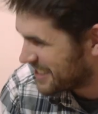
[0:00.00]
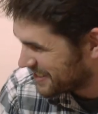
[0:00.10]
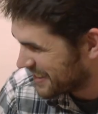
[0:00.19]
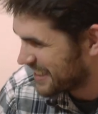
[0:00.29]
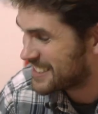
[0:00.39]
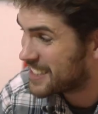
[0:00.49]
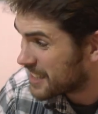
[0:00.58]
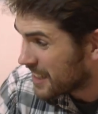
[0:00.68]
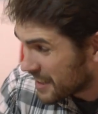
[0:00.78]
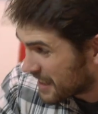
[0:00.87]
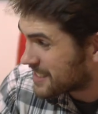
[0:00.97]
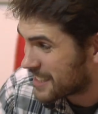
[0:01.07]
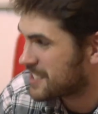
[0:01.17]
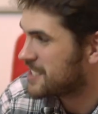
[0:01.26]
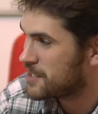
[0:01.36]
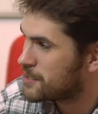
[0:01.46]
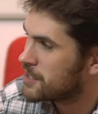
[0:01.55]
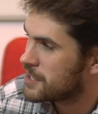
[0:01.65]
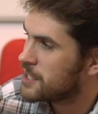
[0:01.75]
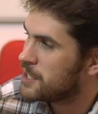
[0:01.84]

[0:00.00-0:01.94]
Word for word: doing it. So th- that's actually true that